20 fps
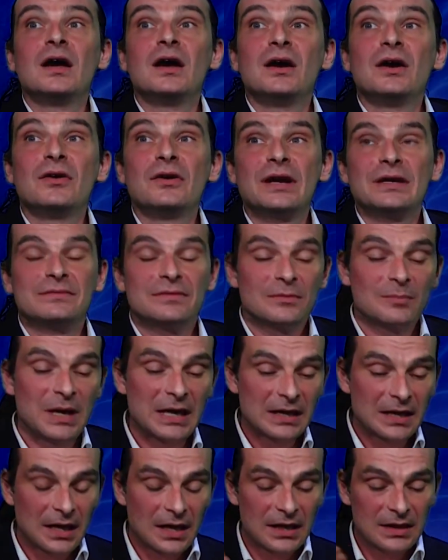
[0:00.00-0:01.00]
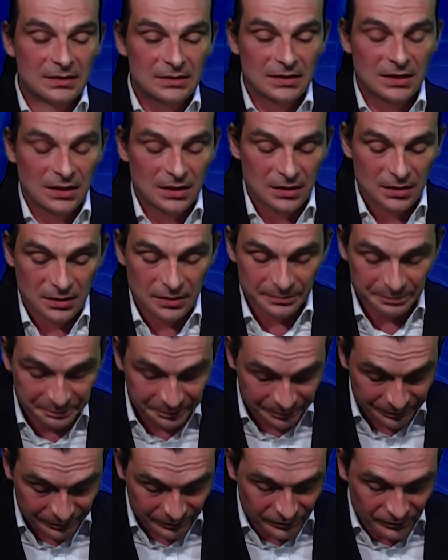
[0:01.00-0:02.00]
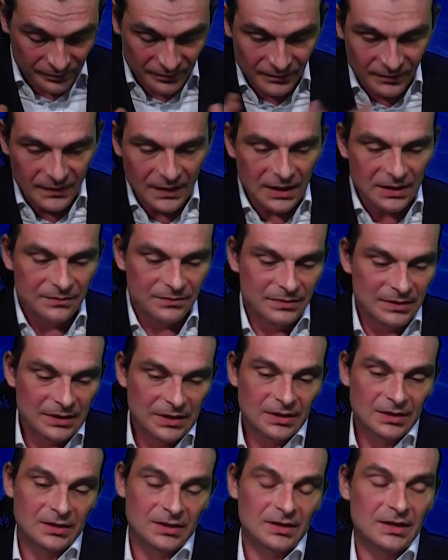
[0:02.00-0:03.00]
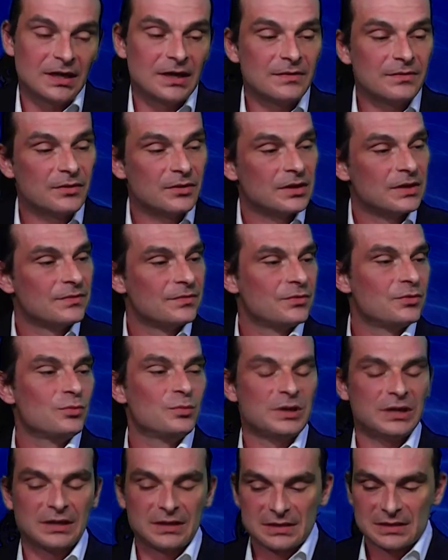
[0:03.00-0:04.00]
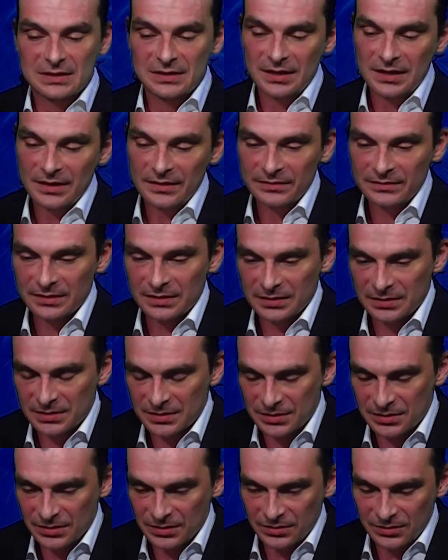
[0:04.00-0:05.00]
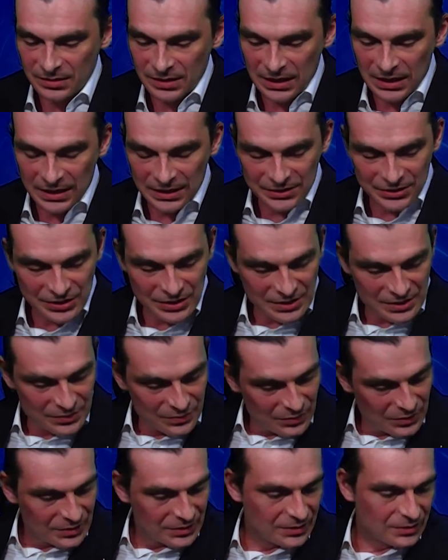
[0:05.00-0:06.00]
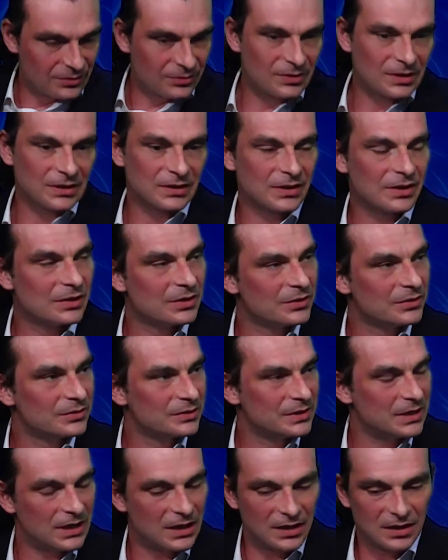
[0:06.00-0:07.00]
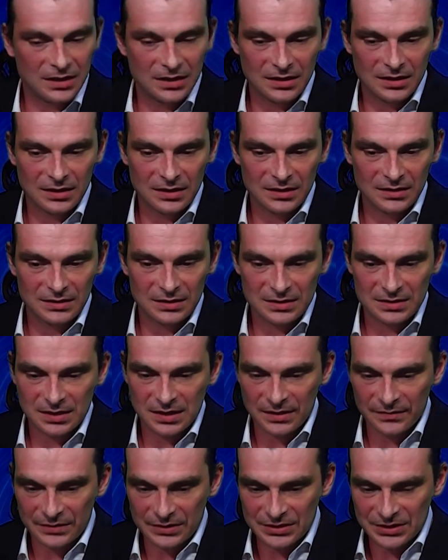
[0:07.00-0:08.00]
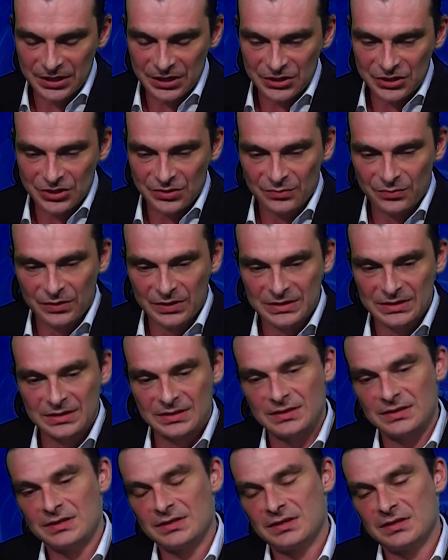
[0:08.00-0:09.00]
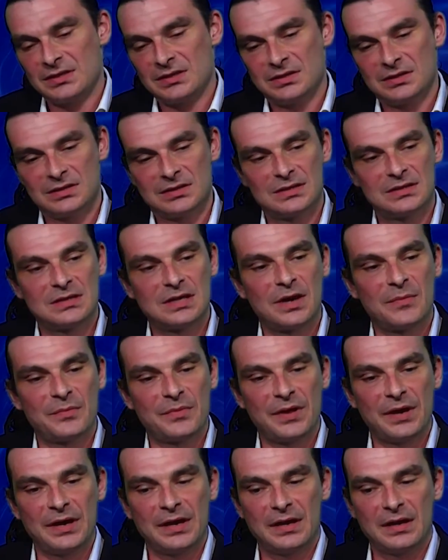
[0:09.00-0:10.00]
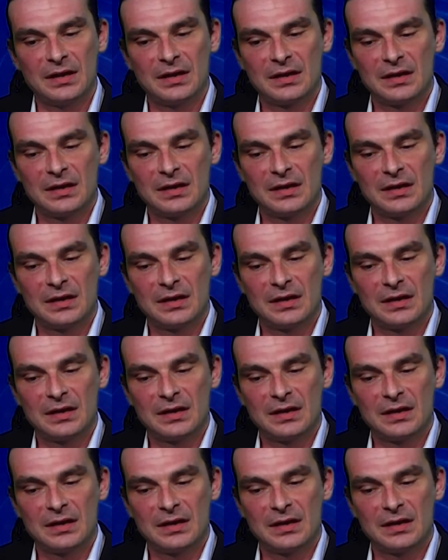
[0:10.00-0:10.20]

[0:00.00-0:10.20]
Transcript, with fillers: Alright, we're back, and we have only a few minutes left, so I just wanted to conclude this conversation with something